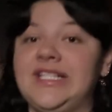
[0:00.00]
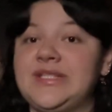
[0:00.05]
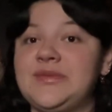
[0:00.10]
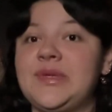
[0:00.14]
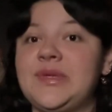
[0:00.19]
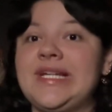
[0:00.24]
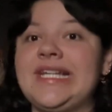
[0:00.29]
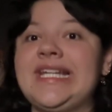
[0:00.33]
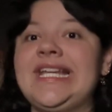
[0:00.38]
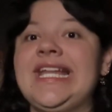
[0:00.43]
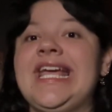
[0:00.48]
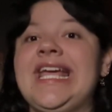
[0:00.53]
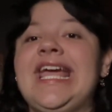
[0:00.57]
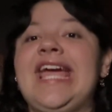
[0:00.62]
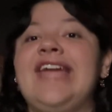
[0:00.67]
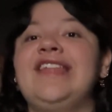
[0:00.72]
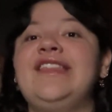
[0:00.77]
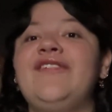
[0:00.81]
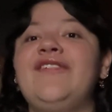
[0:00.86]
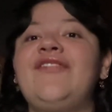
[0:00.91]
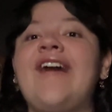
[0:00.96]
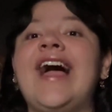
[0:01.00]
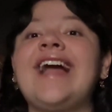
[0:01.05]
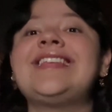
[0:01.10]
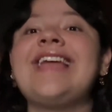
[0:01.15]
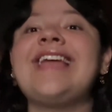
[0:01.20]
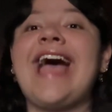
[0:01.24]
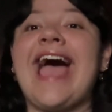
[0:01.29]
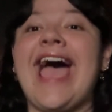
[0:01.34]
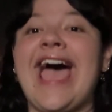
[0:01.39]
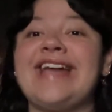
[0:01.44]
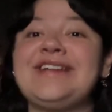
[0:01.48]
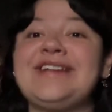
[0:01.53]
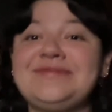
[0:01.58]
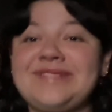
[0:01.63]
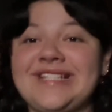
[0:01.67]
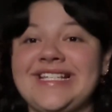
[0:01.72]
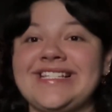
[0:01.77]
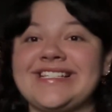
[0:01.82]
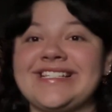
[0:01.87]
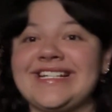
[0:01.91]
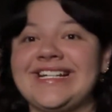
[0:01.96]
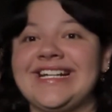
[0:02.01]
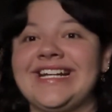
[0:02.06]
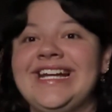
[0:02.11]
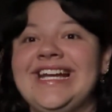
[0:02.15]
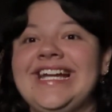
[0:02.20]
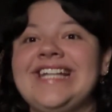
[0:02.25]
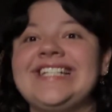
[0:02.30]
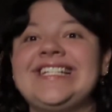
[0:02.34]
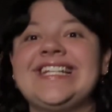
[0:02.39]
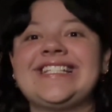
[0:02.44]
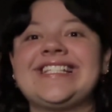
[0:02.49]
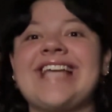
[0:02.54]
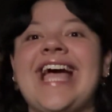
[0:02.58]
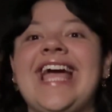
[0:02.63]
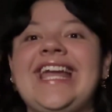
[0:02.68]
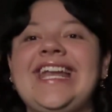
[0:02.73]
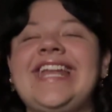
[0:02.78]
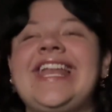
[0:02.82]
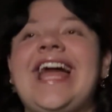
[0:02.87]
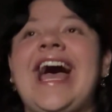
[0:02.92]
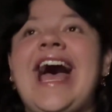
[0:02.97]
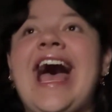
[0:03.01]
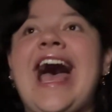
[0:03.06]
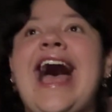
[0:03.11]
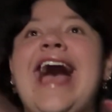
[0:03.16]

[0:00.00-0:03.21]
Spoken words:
one, and the fact that Adam Caesar decided,